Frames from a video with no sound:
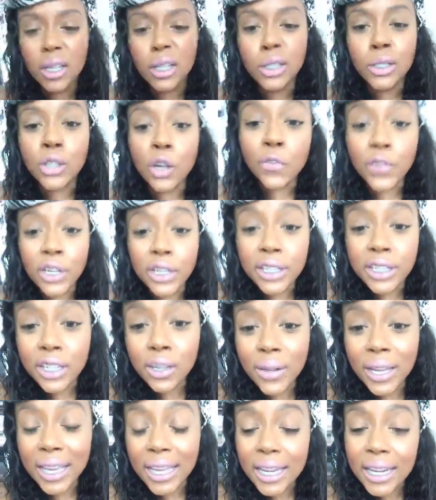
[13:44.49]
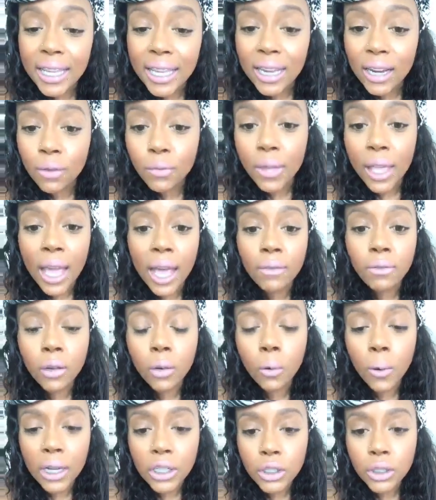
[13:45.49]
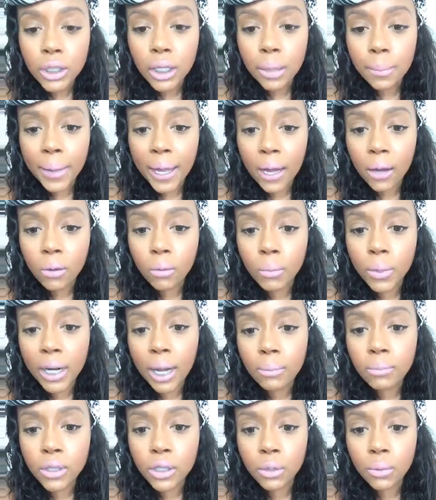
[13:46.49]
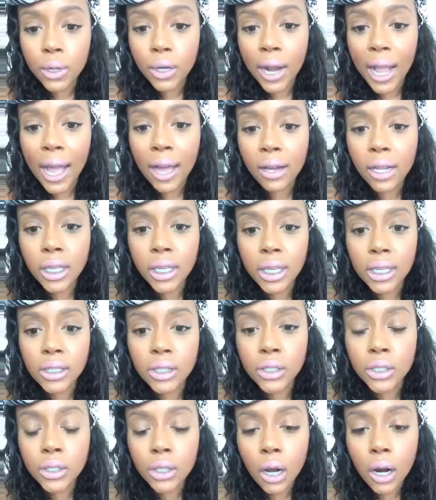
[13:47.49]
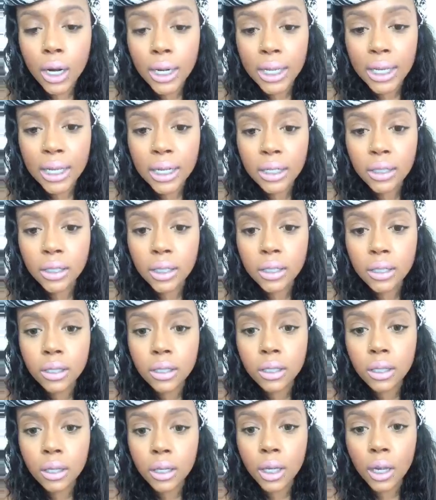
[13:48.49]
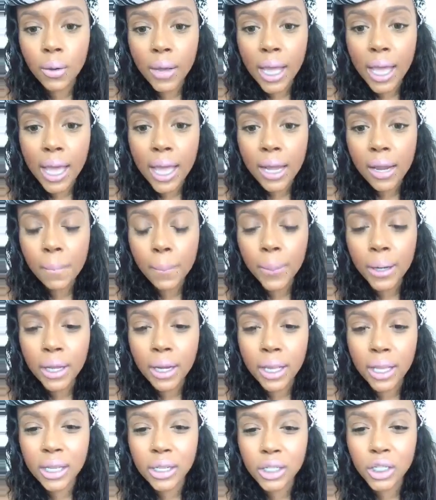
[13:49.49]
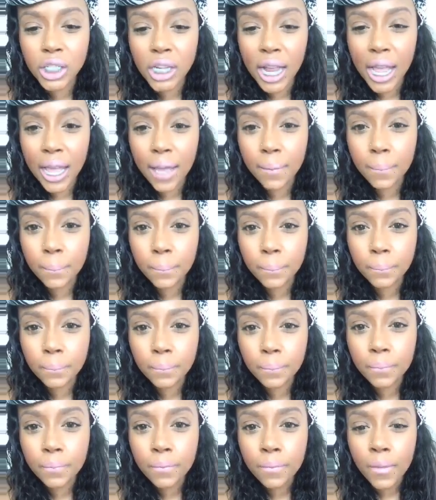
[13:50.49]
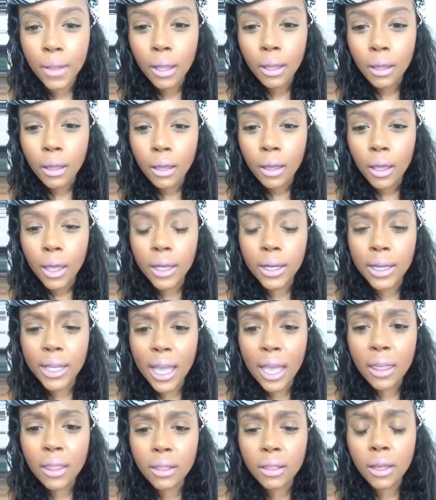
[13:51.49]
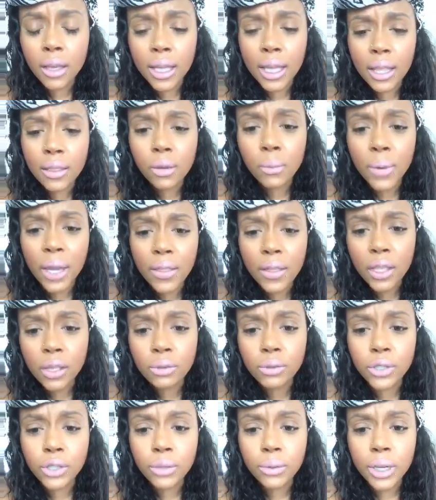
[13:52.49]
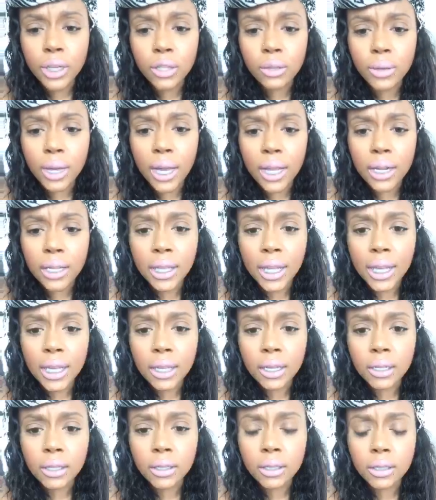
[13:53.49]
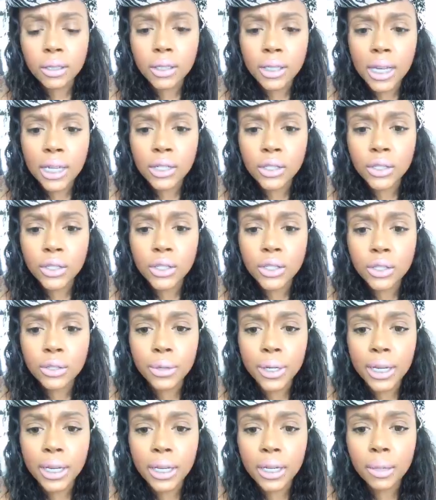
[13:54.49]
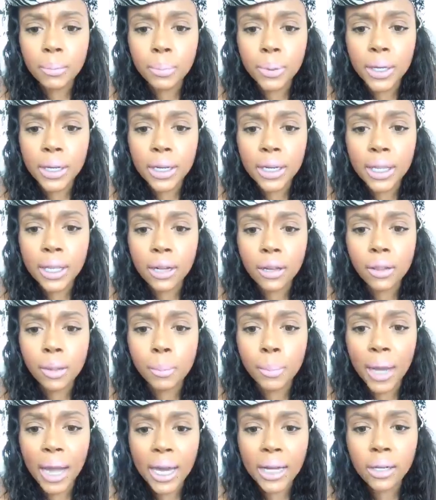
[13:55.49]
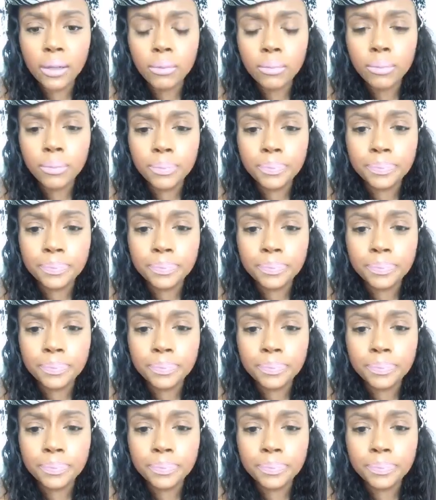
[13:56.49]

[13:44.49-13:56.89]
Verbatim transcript: So if you're still in here and you have a question about what I'm doing or how to get started, just go ahead and put it in chat. And again, again, the way that you do it, you got to like touch the screen and put it in on the bottom.